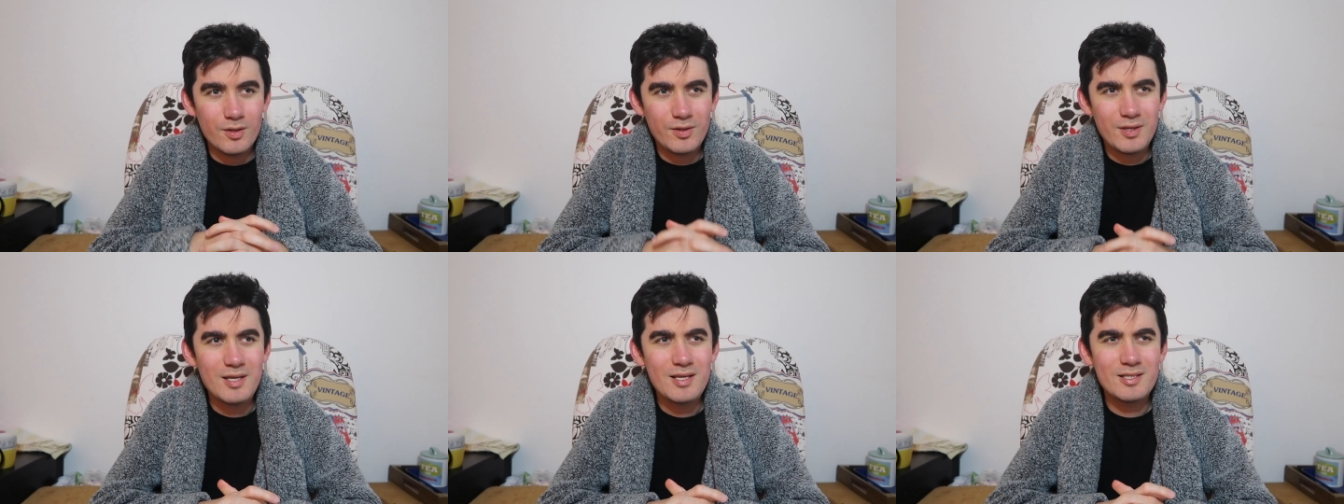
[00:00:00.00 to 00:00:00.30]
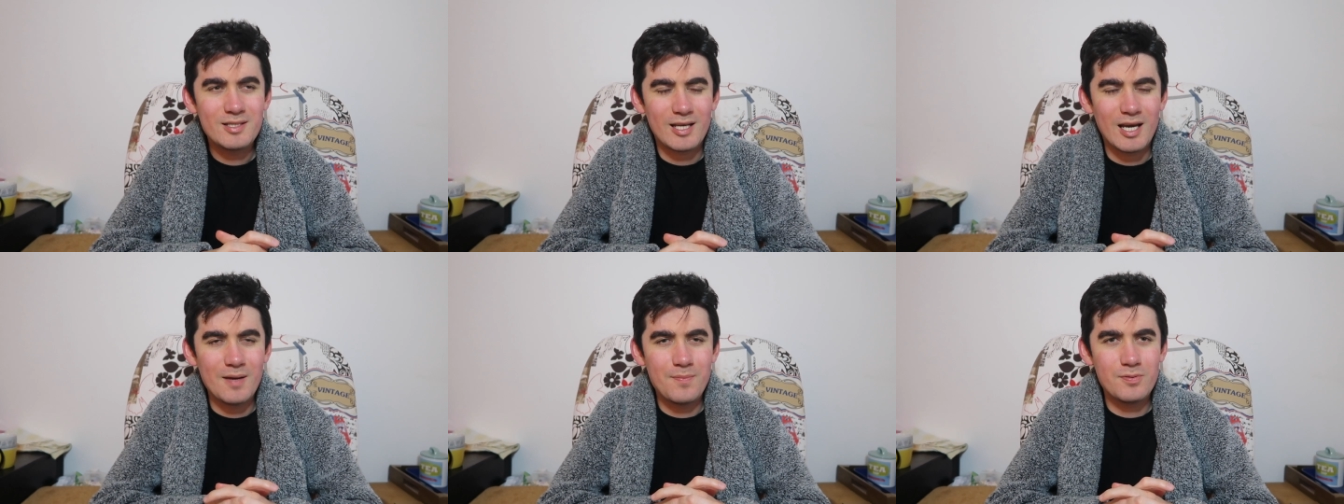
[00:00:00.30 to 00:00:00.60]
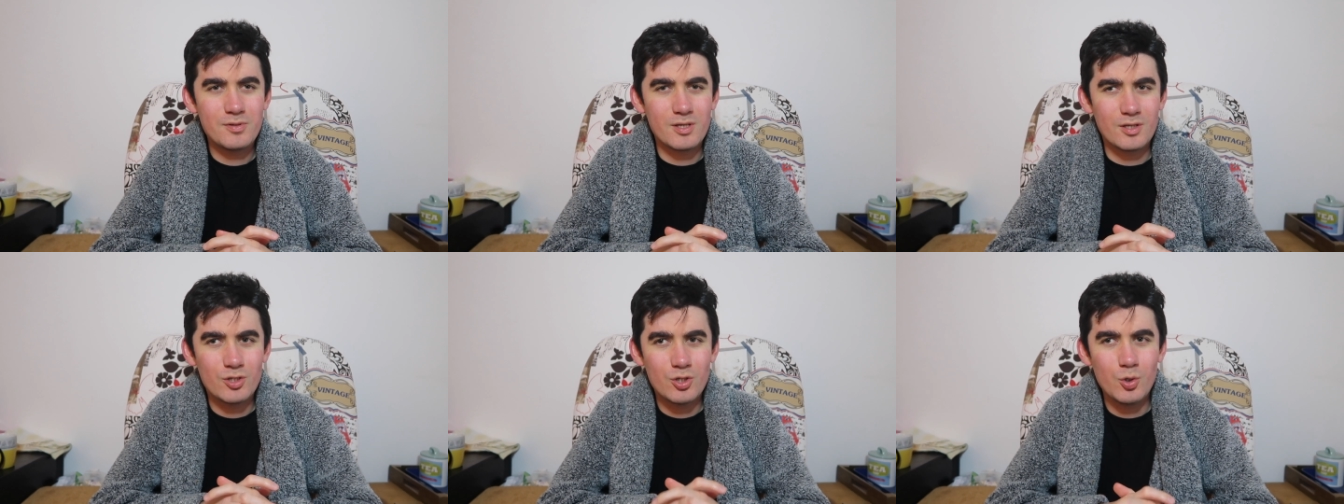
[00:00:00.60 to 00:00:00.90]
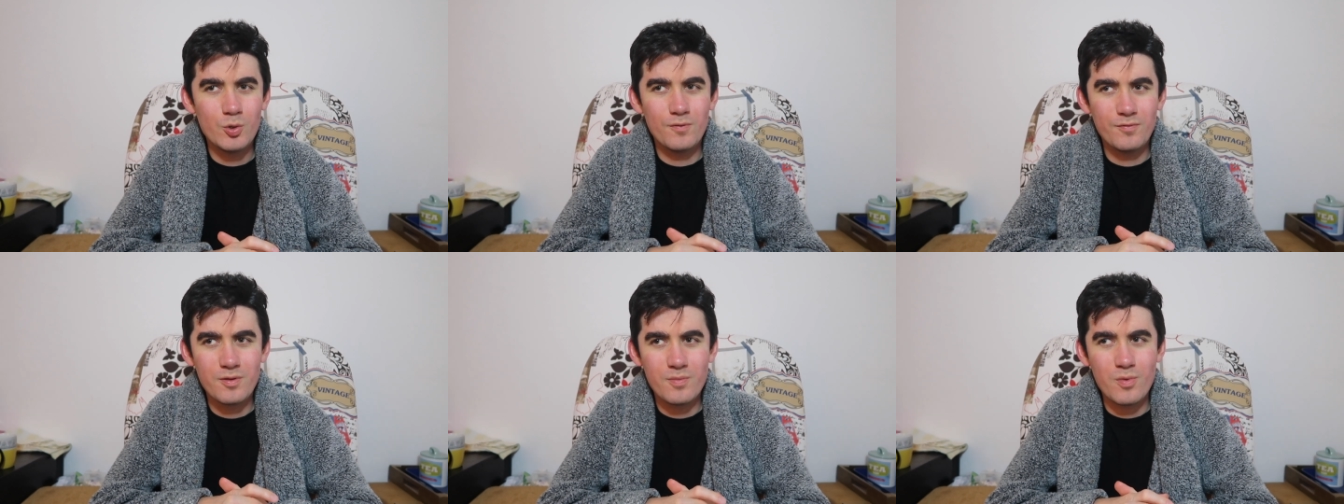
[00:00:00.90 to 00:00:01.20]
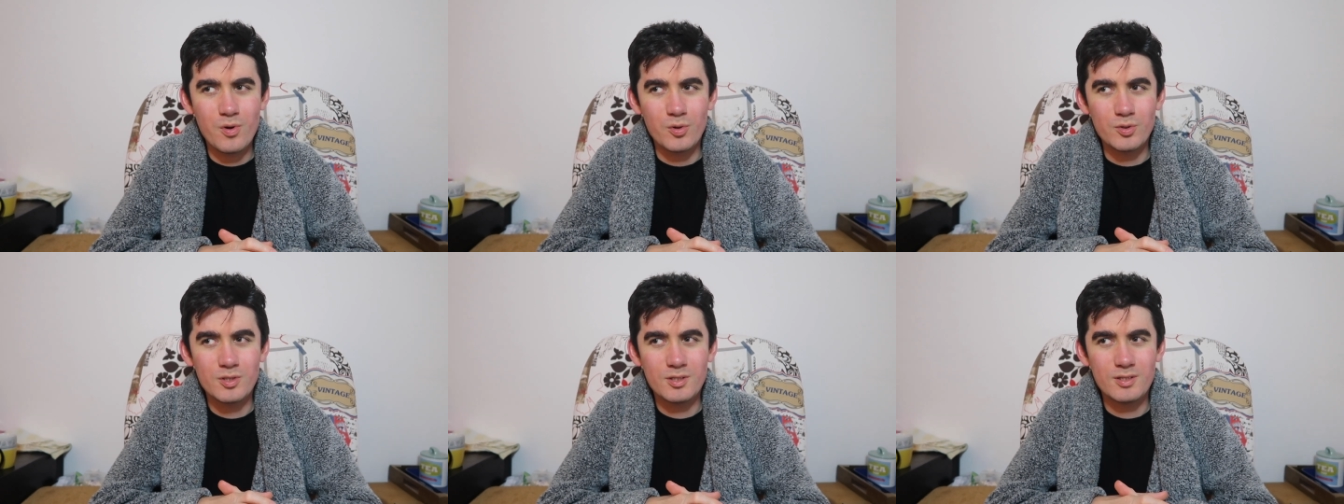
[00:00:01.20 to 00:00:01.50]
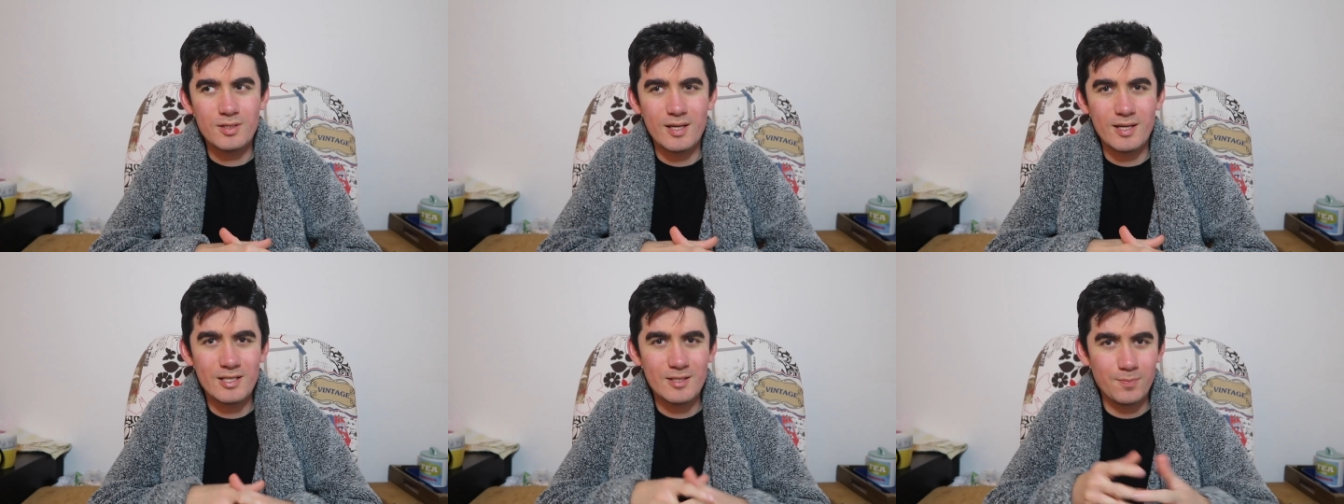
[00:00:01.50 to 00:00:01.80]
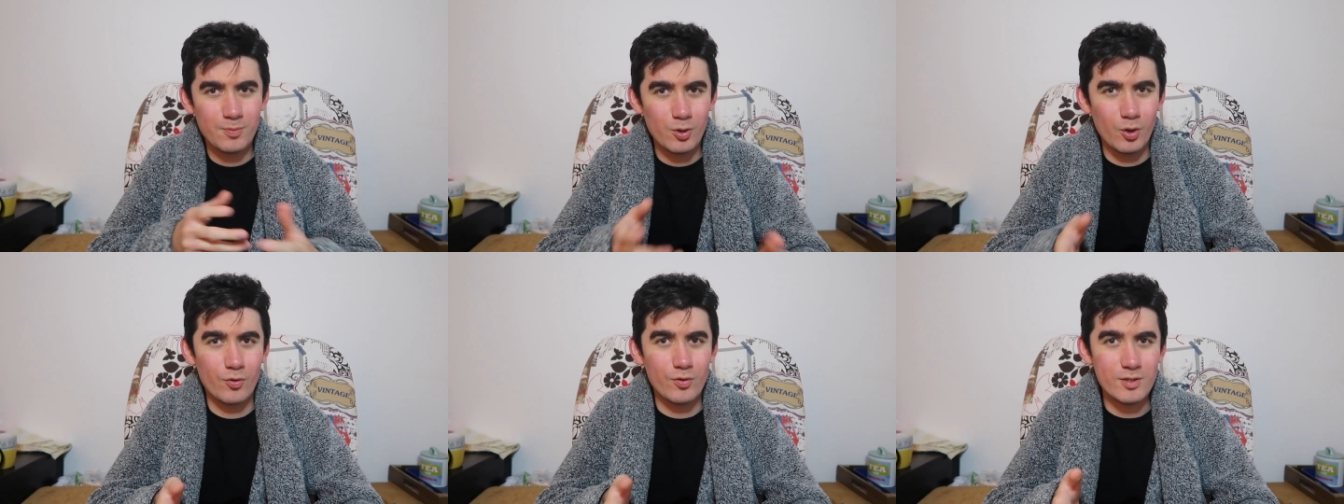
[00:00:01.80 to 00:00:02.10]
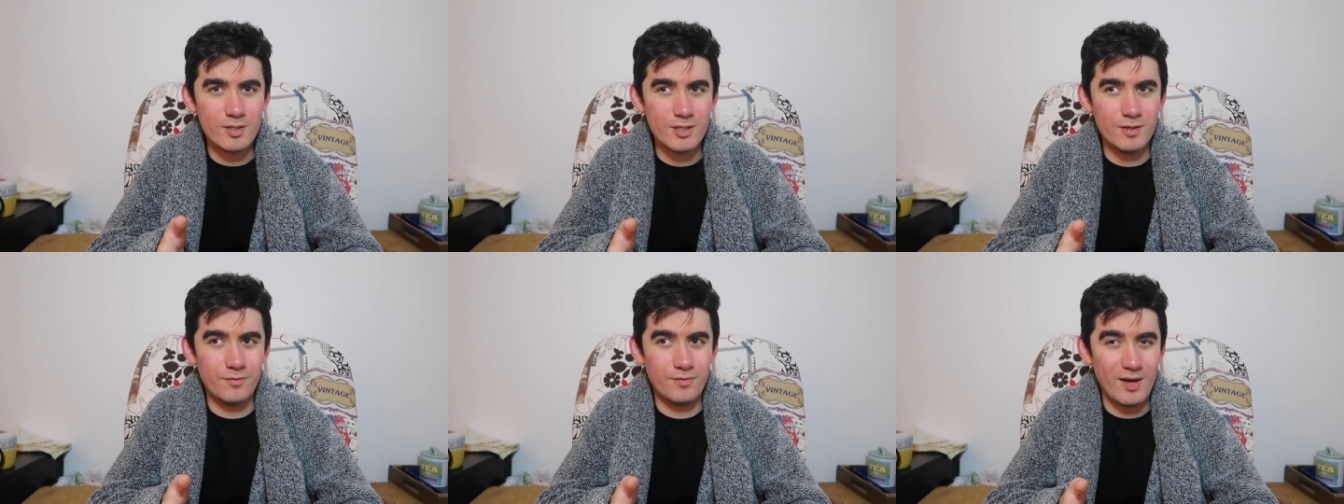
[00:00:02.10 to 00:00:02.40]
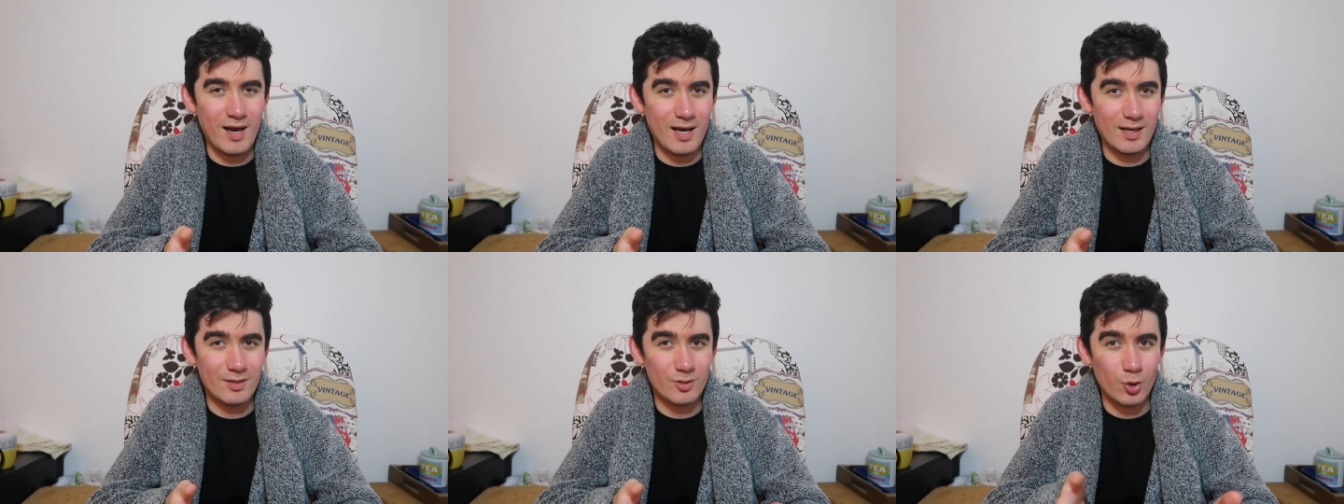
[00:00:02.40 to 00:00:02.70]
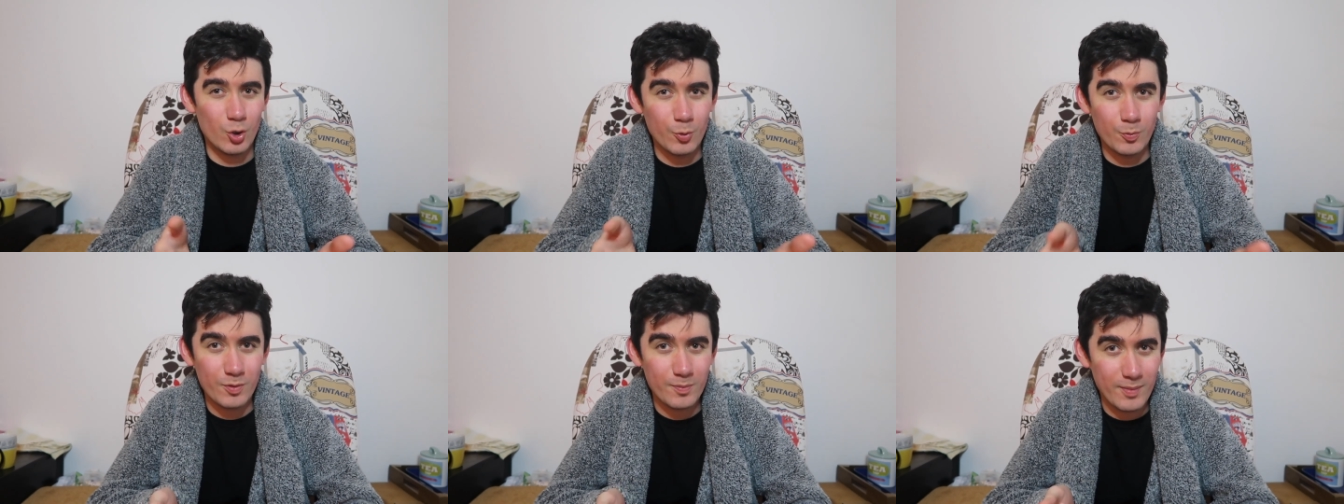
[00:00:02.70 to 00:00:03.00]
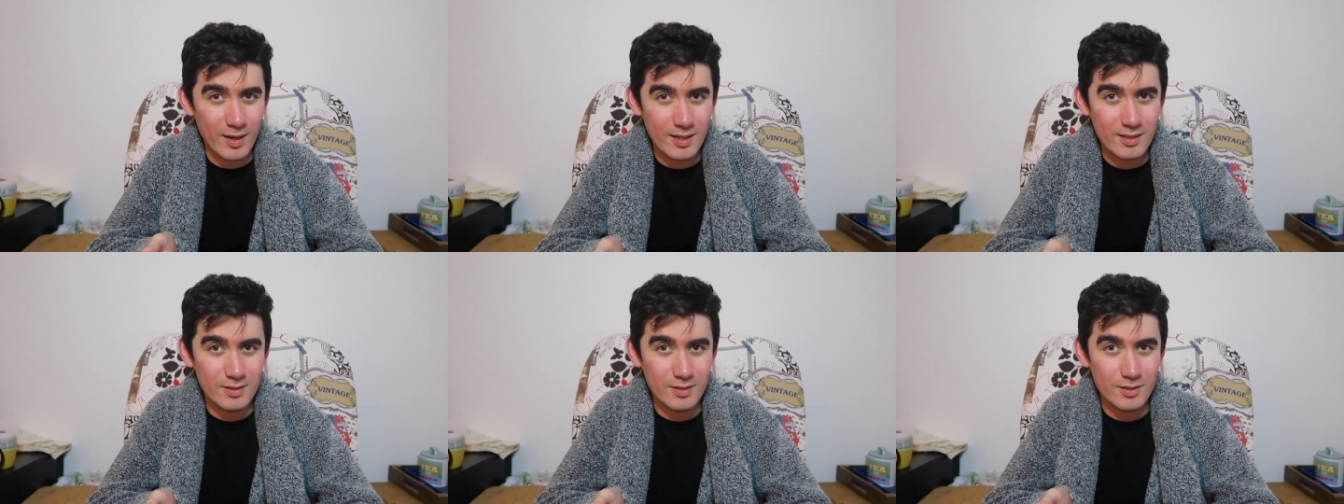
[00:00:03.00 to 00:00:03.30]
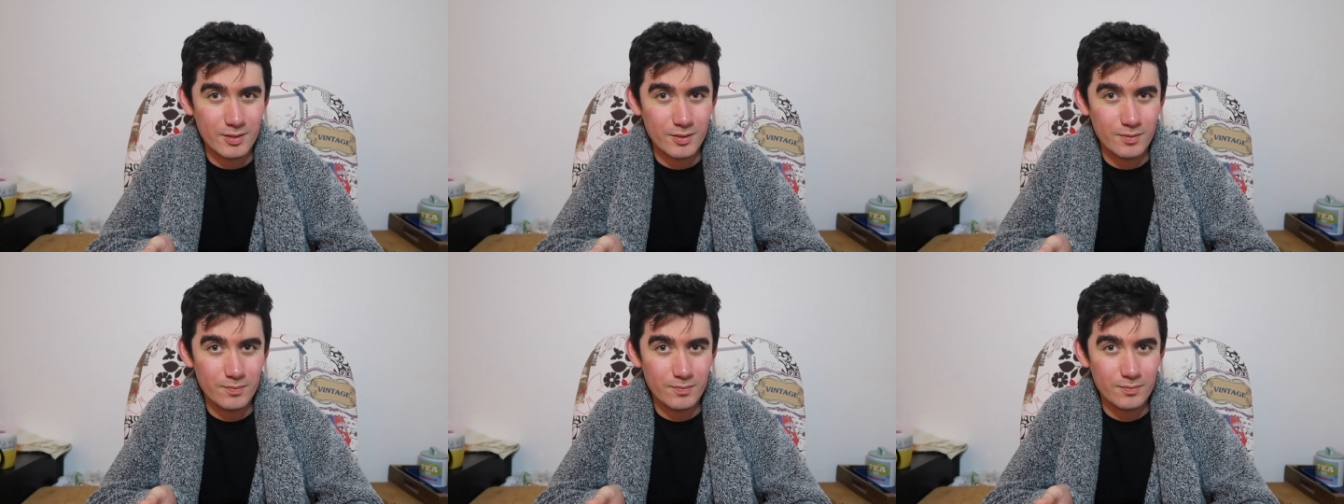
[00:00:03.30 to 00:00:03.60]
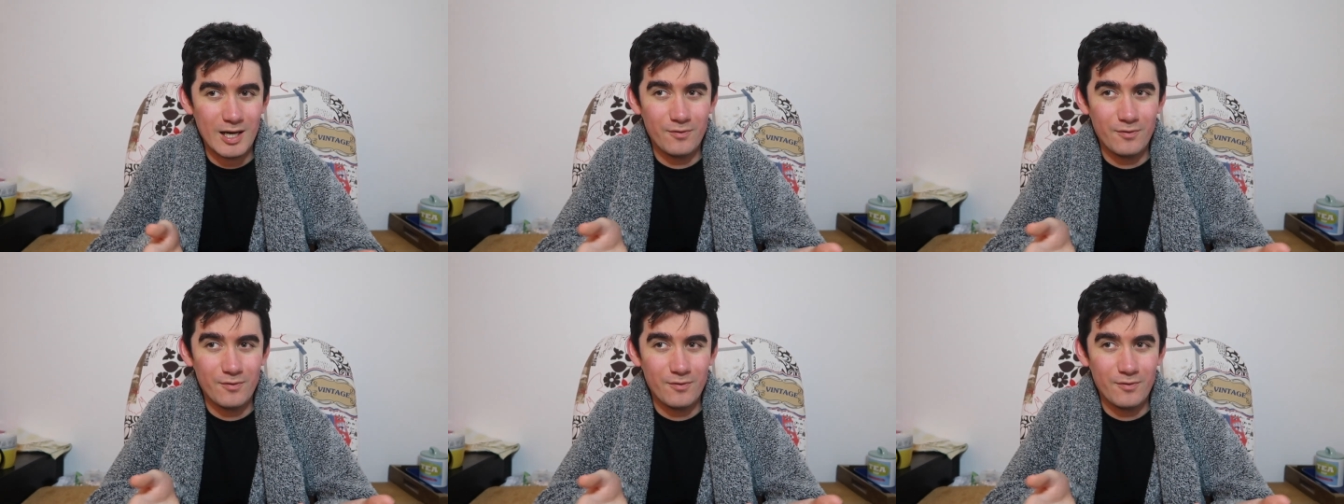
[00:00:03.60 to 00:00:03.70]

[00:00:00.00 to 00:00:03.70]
These types are two of the most explorative and open-minded,